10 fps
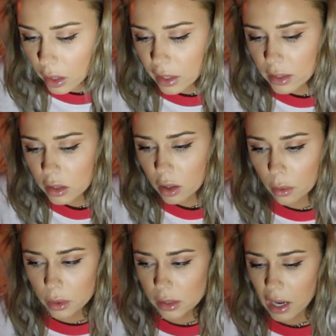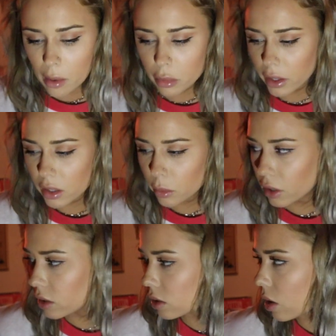like Disco will snap
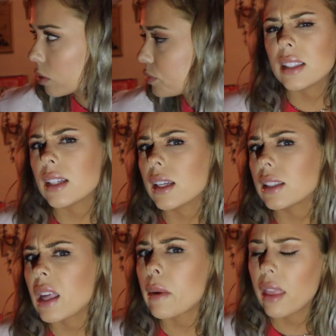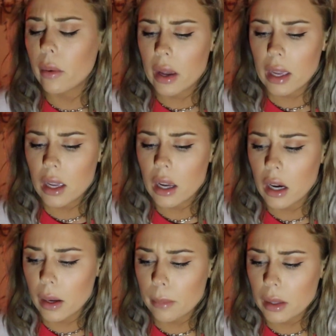randomly. So it's the next day, by the way.
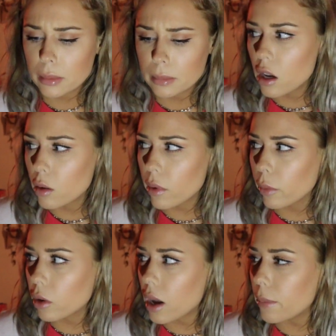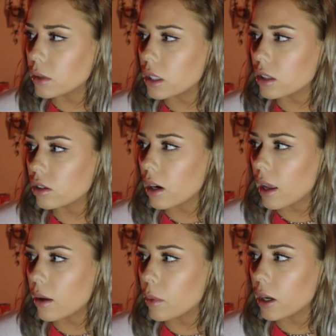I don't remember what happened
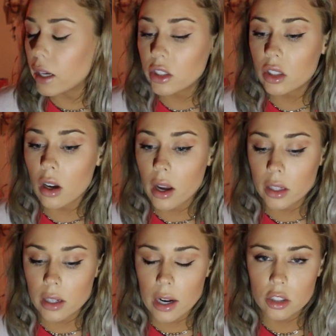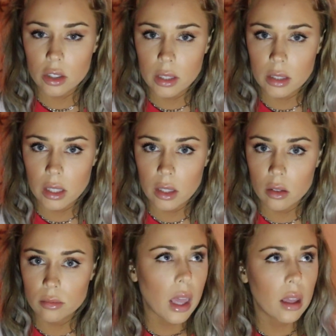yesterday, but I just got here actually. It's like
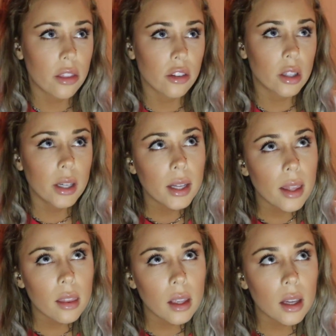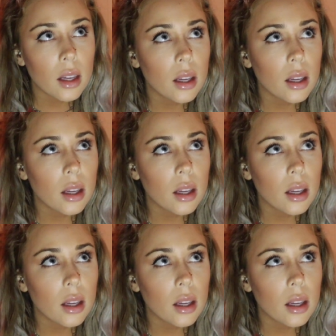8:30, I think.